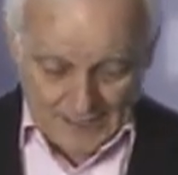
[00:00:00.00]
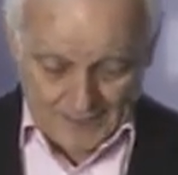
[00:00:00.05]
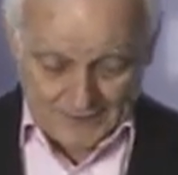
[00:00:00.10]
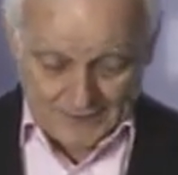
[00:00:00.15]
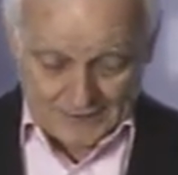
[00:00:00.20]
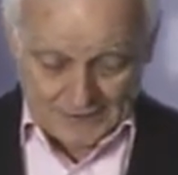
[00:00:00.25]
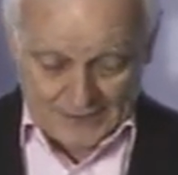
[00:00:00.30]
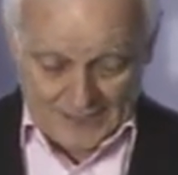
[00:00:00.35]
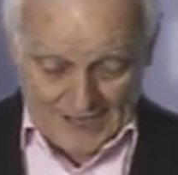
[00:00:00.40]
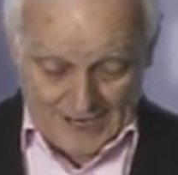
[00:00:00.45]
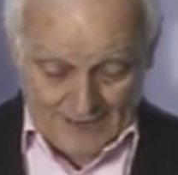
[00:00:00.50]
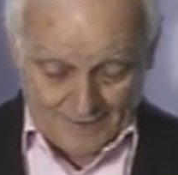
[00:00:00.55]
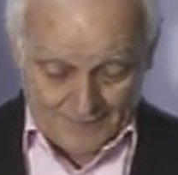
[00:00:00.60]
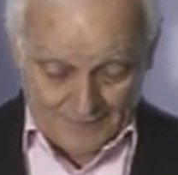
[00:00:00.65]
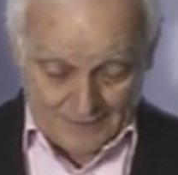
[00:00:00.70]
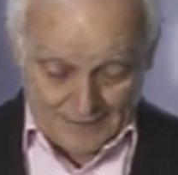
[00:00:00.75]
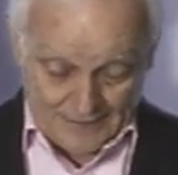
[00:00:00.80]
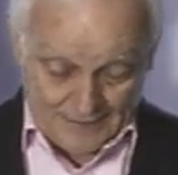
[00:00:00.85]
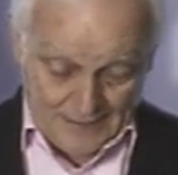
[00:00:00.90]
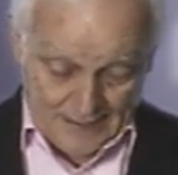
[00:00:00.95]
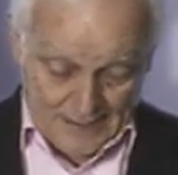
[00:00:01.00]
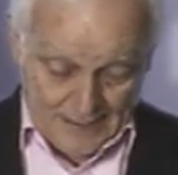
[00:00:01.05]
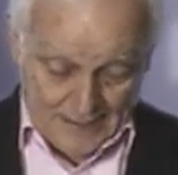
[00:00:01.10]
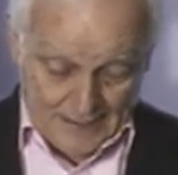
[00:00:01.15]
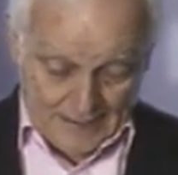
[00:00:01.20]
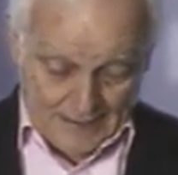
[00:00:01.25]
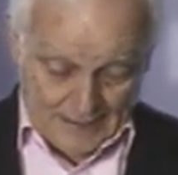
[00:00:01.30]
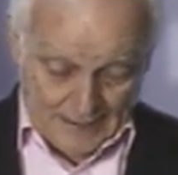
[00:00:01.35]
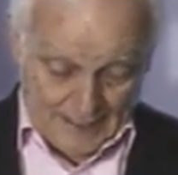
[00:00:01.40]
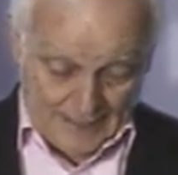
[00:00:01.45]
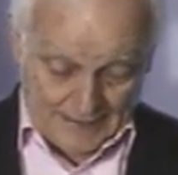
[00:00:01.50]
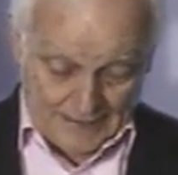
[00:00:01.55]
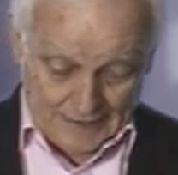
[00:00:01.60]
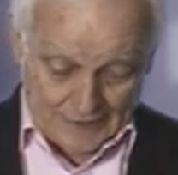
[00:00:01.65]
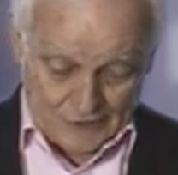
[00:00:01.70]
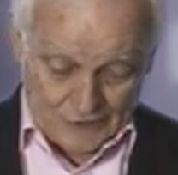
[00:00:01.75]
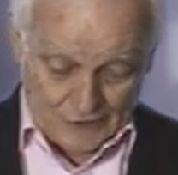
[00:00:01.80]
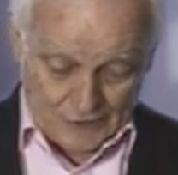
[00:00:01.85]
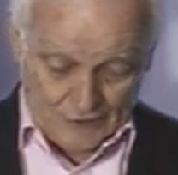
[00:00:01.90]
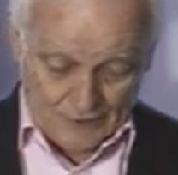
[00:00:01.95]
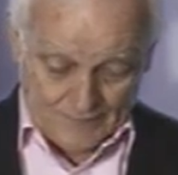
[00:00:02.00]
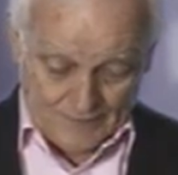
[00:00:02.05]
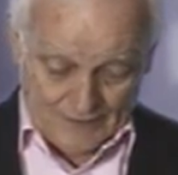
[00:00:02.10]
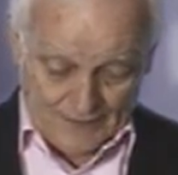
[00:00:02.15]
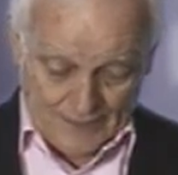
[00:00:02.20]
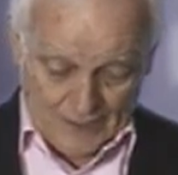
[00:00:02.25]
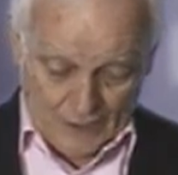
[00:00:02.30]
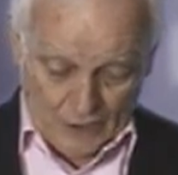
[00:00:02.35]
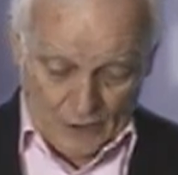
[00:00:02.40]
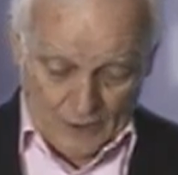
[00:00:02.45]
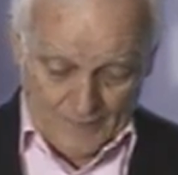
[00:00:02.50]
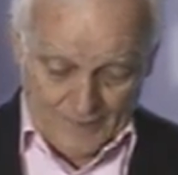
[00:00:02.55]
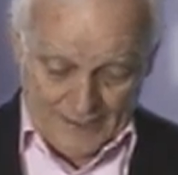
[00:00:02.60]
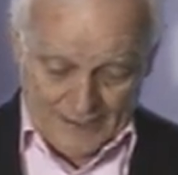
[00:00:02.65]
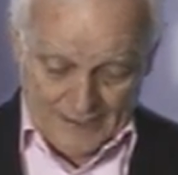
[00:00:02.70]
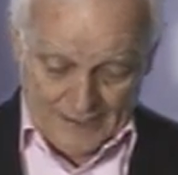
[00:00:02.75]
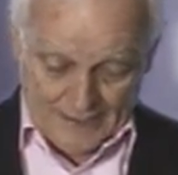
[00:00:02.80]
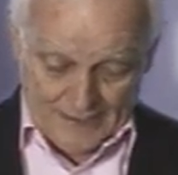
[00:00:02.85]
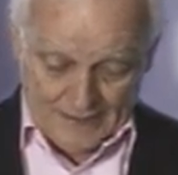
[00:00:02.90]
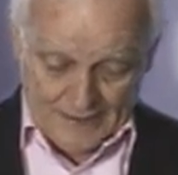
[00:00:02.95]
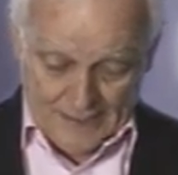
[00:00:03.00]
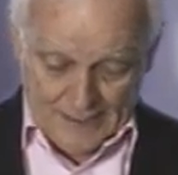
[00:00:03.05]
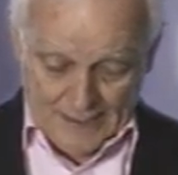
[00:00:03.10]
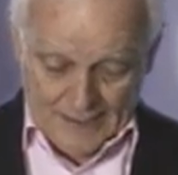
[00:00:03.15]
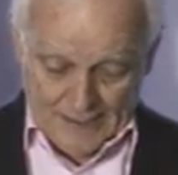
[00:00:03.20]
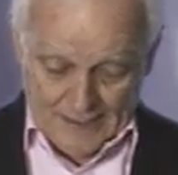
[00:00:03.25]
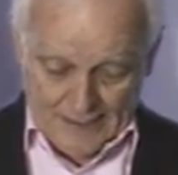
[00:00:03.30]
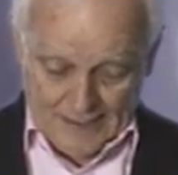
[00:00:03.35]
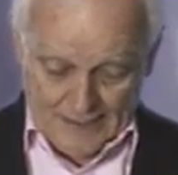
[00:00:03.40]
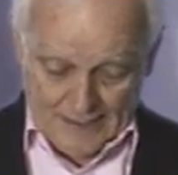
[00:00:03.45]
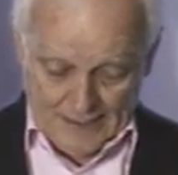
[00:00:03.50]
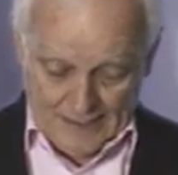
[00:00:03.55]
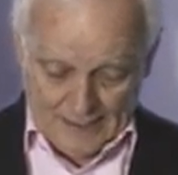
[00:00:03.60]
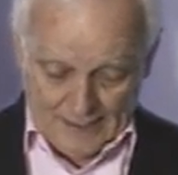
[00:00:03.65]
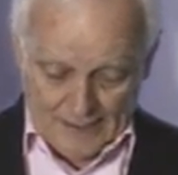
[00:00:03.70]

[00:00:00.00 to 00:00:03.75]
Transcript: and this captain likely served in the army, and he, uh,